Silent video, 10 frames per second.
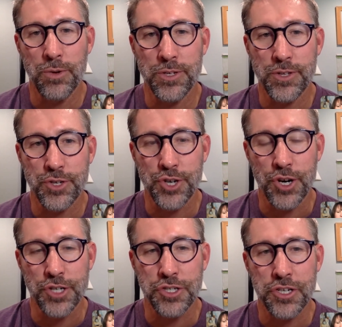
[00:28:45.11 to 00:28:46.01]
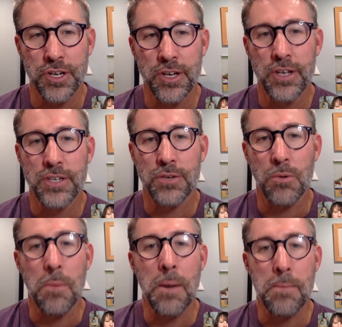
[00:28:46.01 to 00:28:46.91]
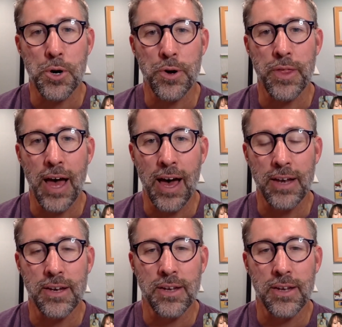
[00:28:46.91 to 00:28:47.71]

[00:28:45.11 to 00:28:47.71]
as the church, to remember that